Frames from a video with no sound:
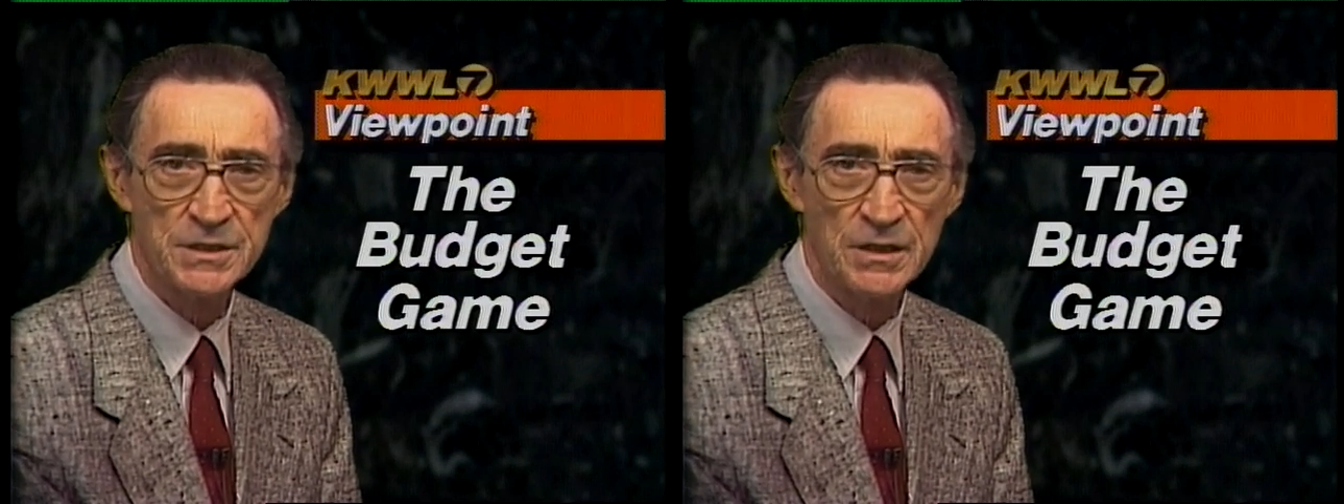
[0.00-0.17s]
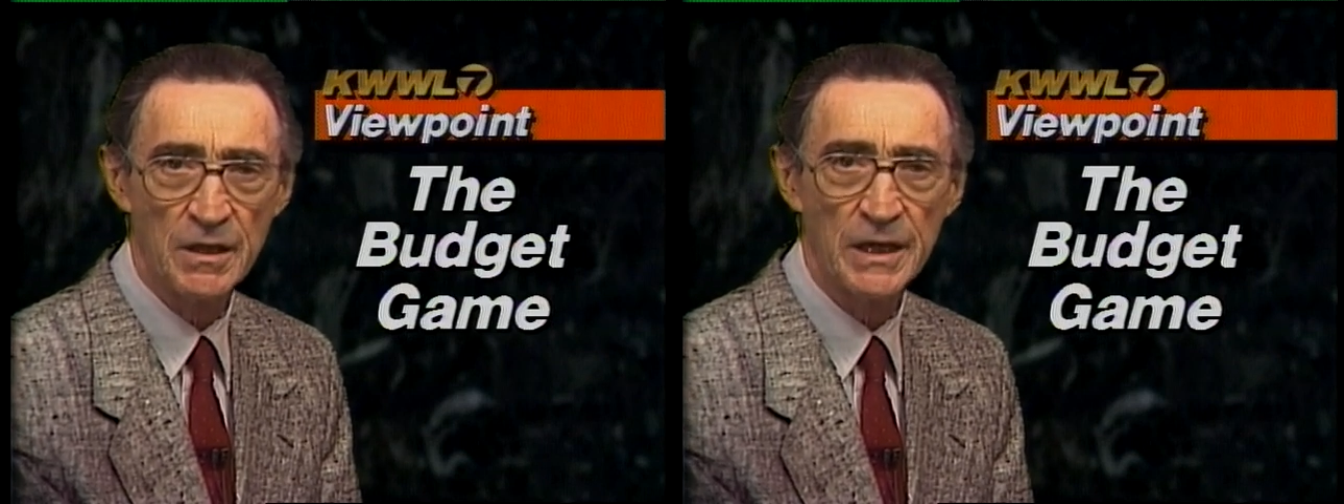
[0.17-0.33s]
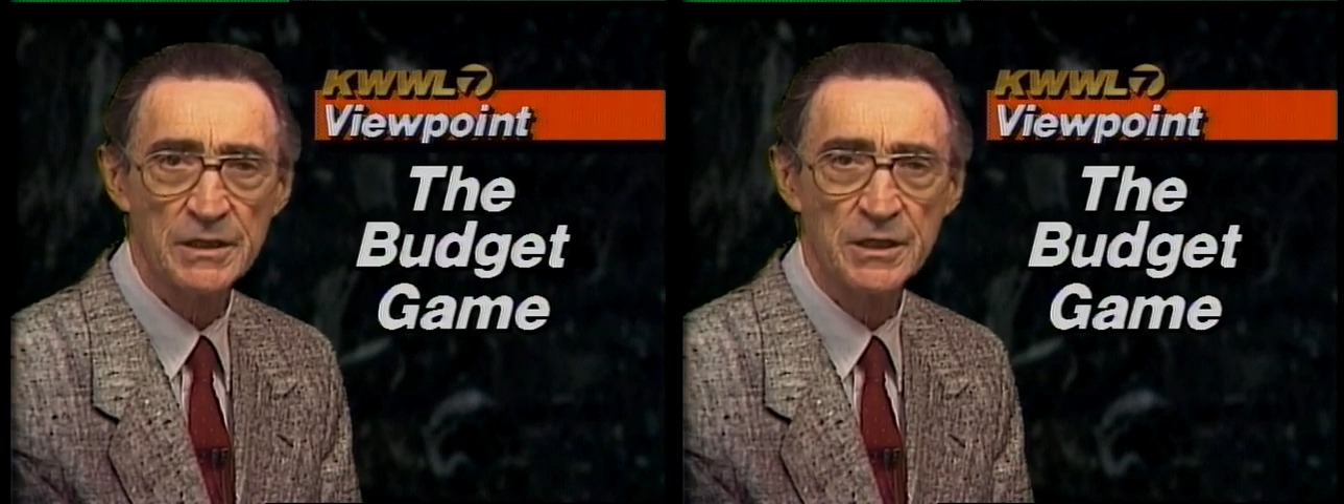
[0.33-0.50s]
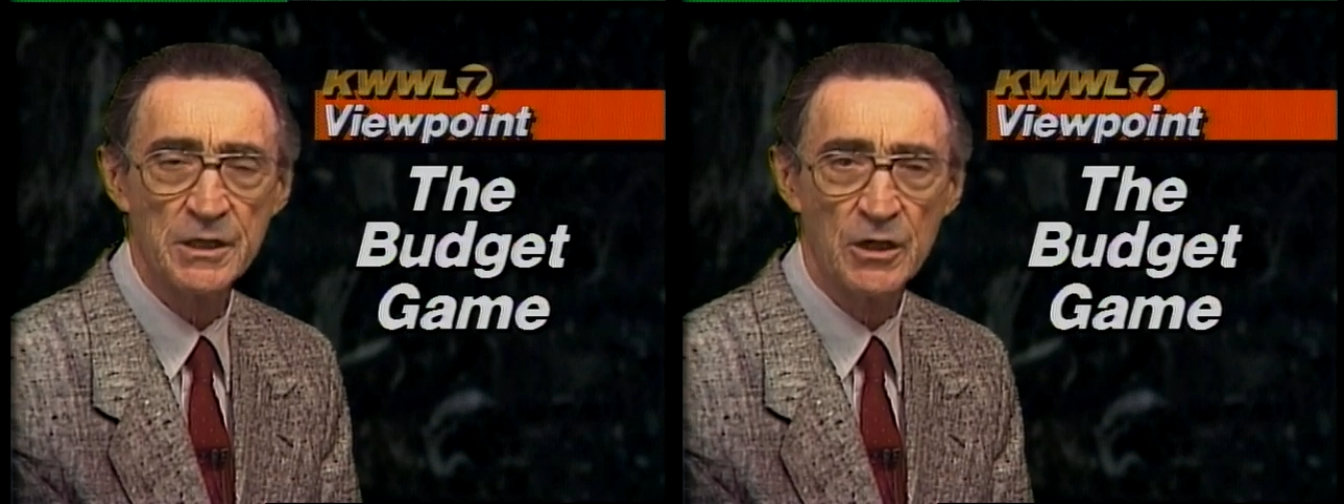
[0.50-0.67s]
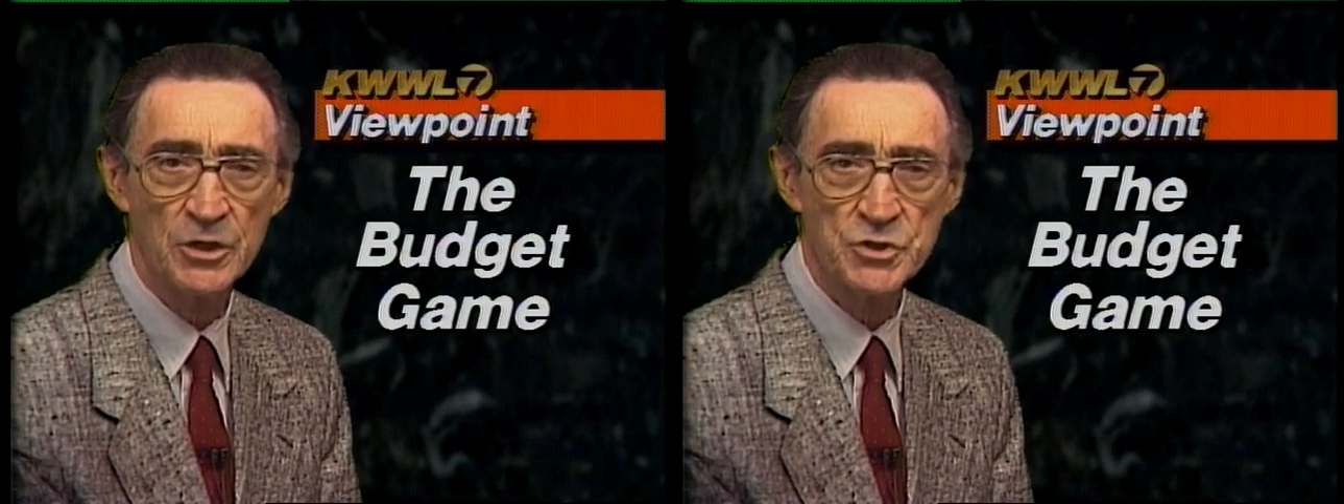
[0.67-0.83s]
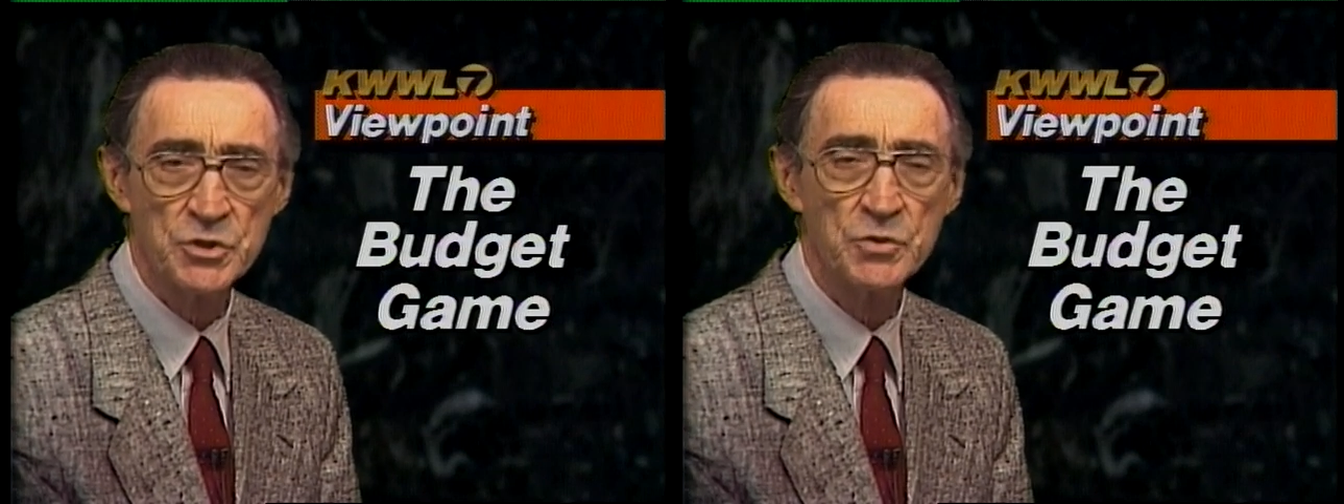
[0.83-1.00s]
that likely
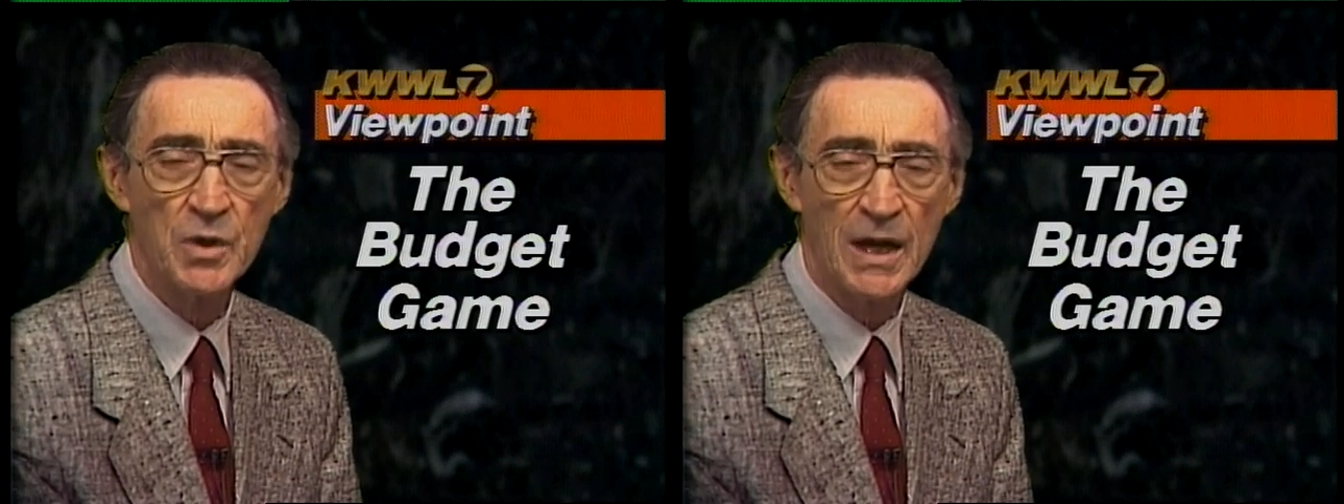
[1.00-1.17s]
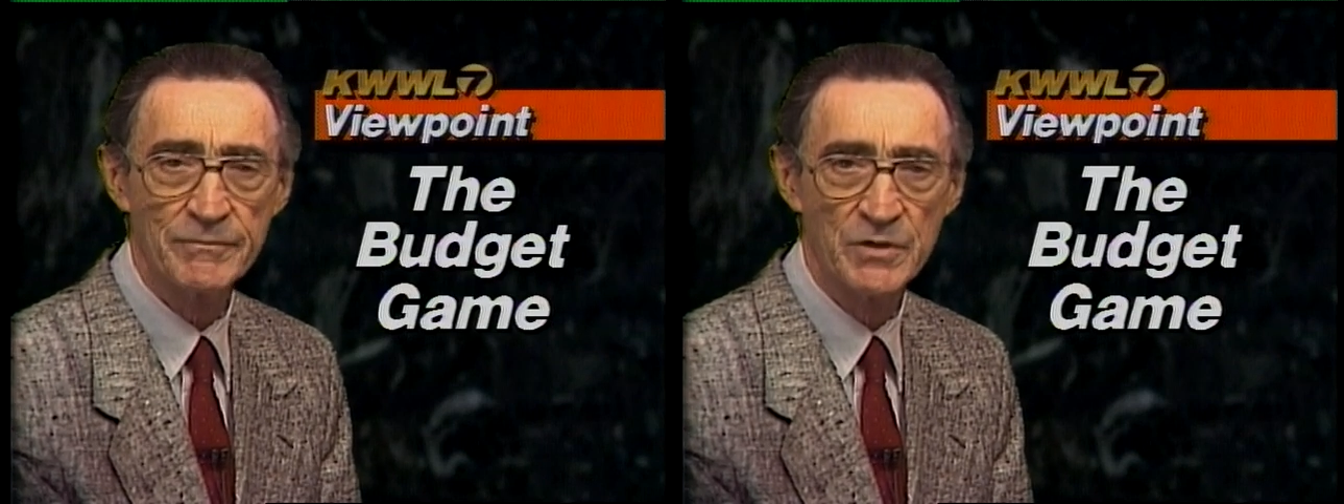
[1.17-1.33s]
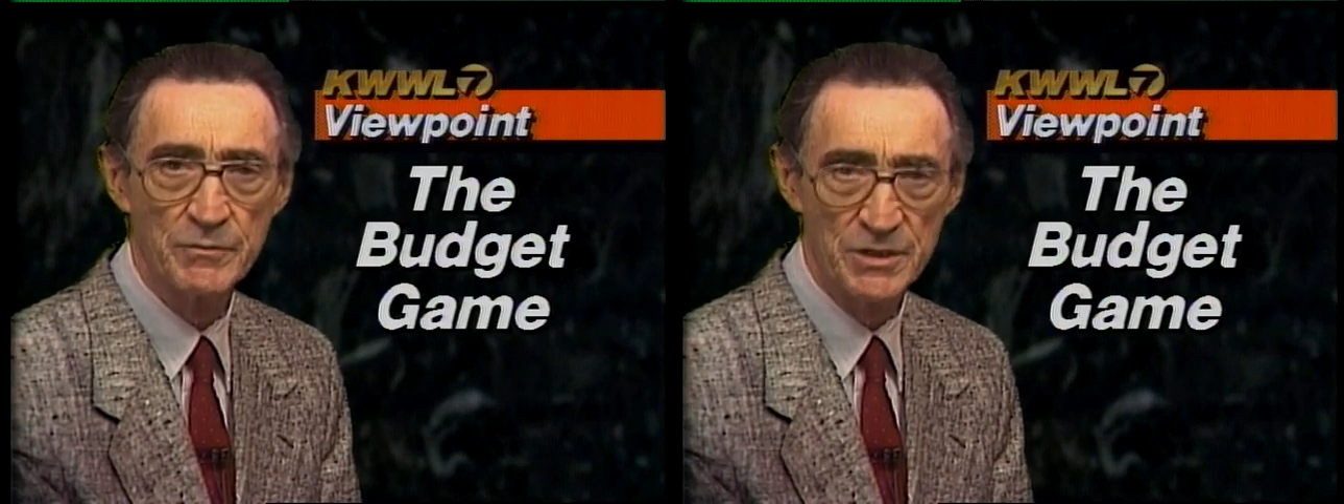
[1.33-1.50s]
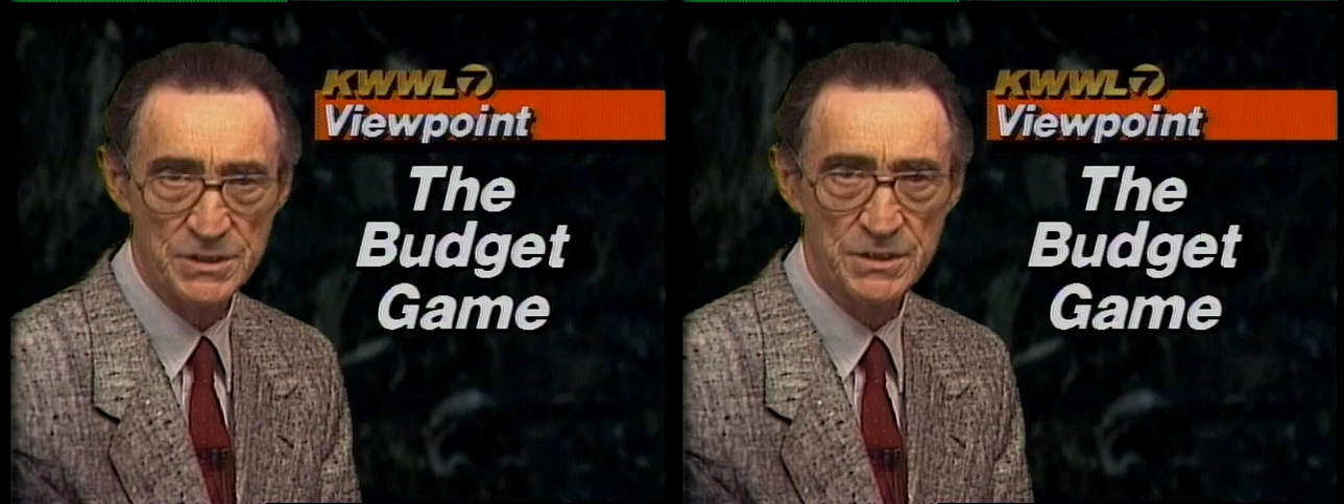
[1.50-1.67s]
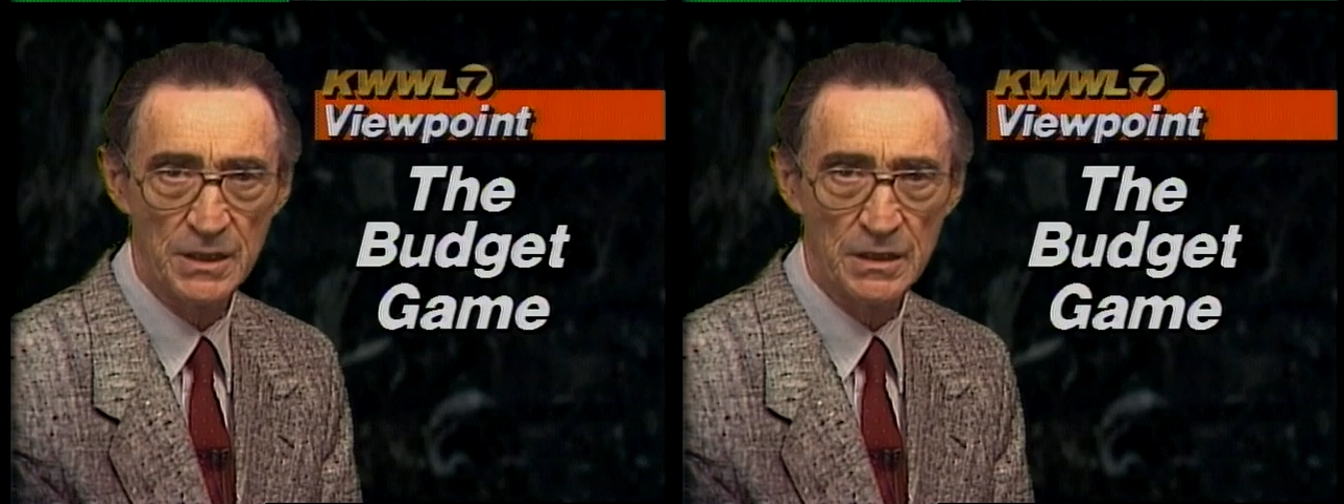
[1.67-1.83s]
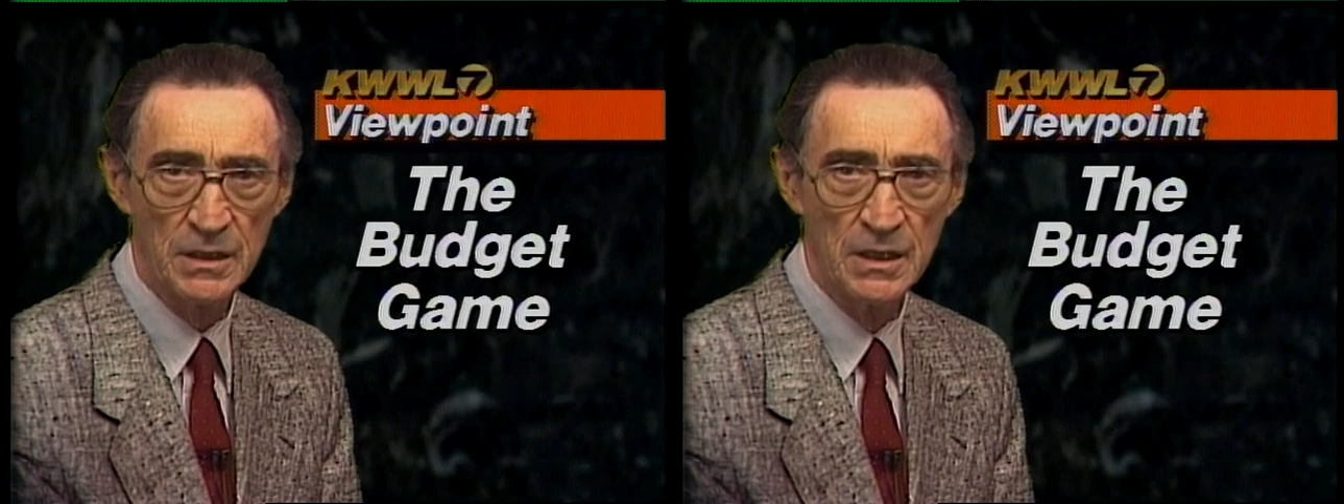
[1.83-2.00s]
are too
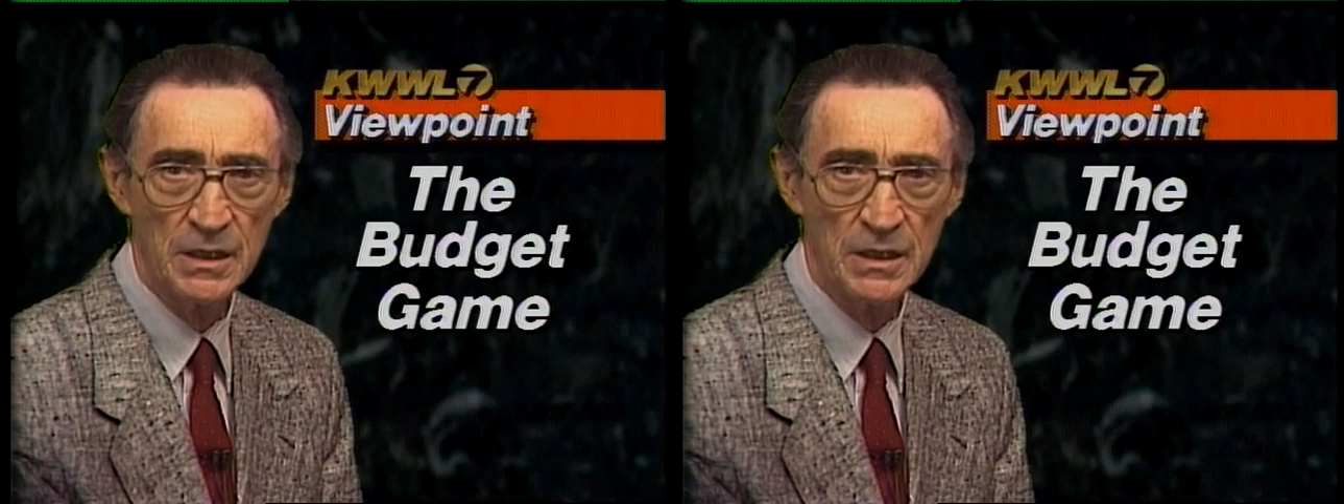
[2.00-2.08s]
optimistic.